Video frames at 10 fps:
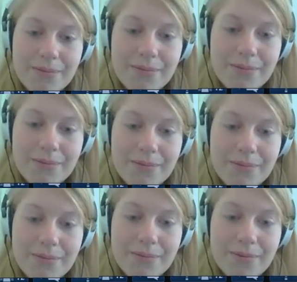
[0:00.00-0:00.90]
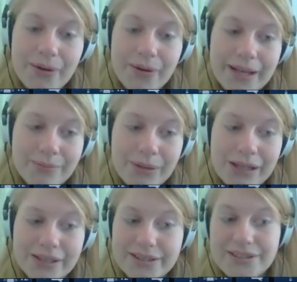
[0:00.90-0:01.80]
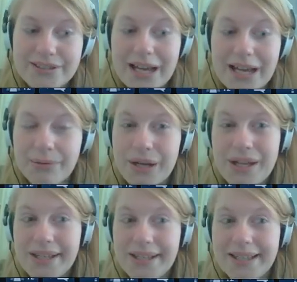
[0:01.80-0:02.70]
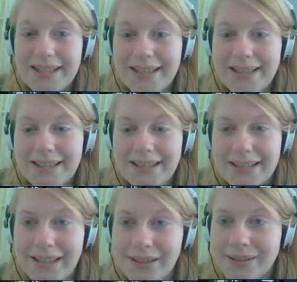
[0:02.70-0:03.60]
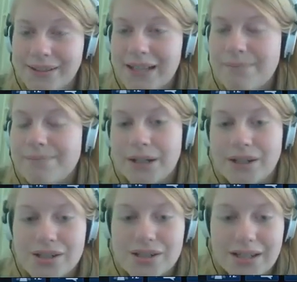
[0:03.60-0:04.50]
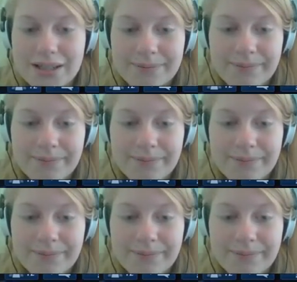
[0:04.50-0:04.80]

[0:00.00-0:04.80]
which made him okay because that way he healed that much.